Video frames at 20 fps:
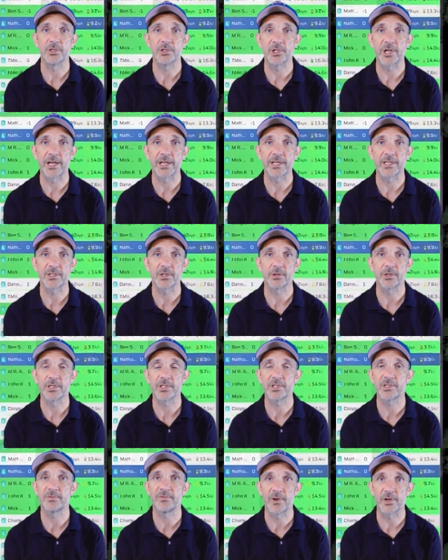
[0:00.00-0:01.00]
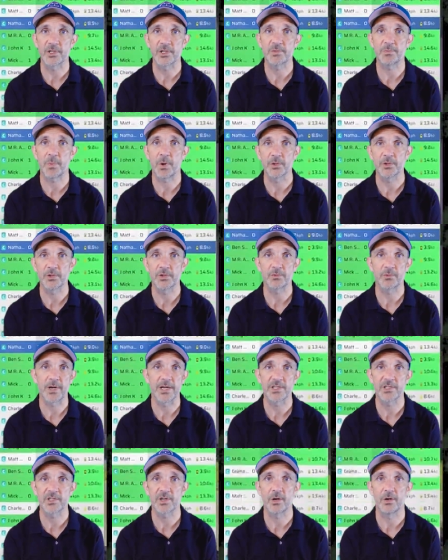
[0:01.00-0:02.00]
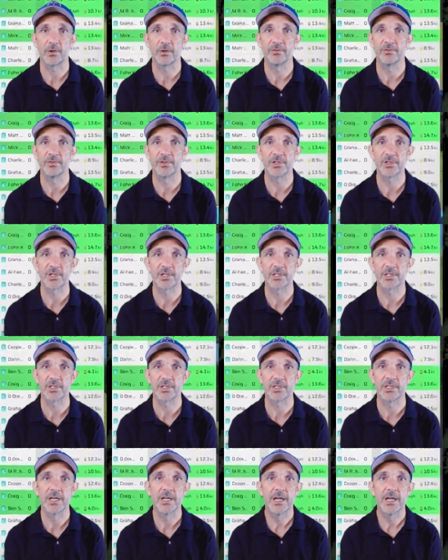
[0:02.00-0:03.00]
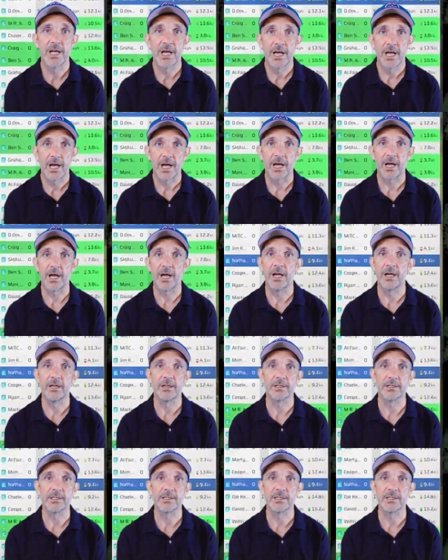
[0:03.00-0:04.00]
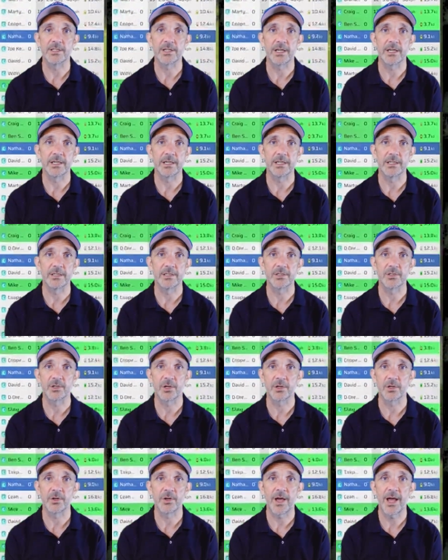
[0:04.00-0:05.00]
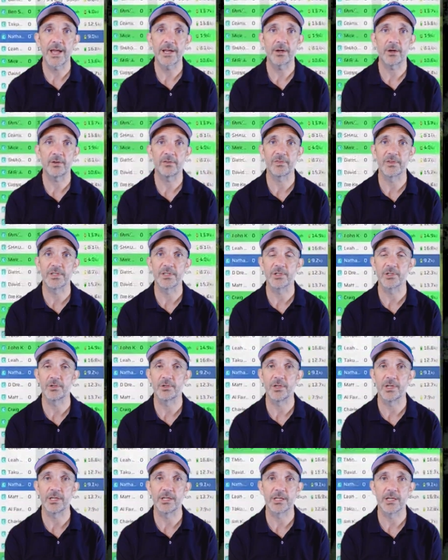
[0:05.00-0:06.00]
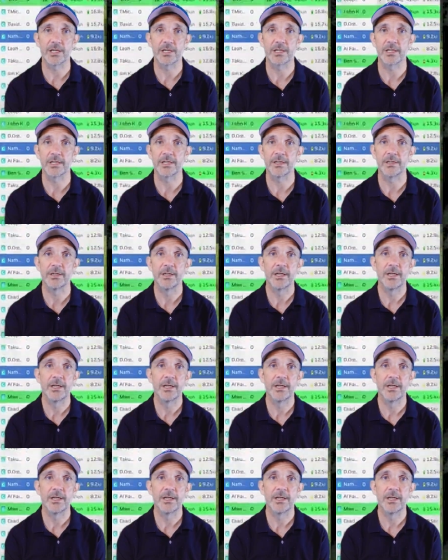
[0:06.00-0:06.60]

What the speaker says: chase on this first points race of the season. And so you head off into the